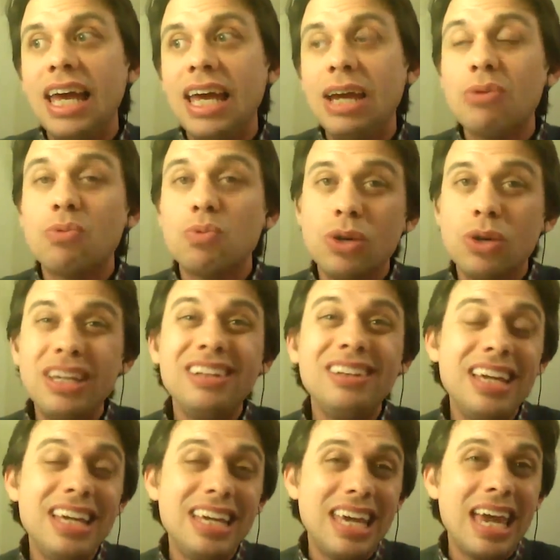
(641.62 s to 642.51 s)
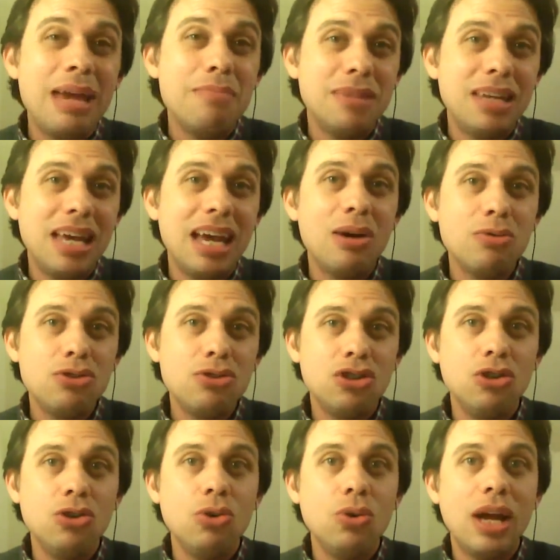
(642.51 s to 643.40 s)
it really came down
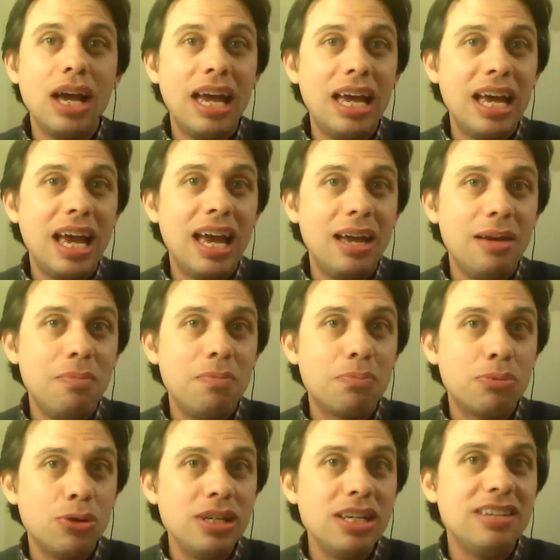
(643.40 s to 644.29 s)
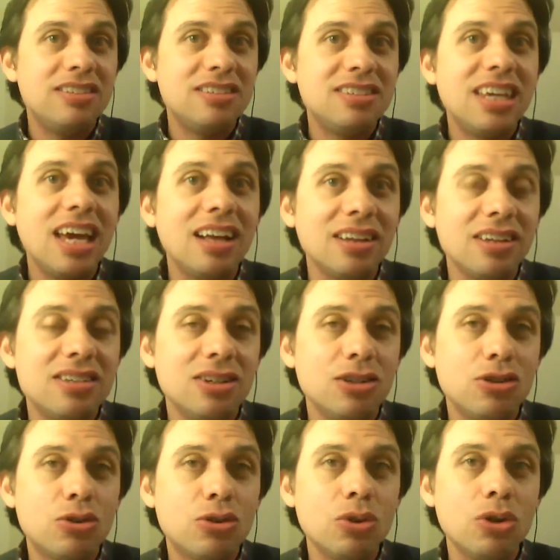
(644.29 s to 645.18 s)
to a, a pretty
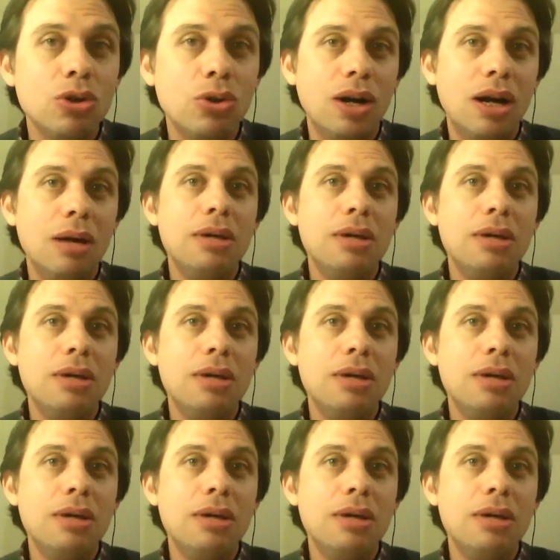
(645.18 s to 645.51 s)
skeleton crew.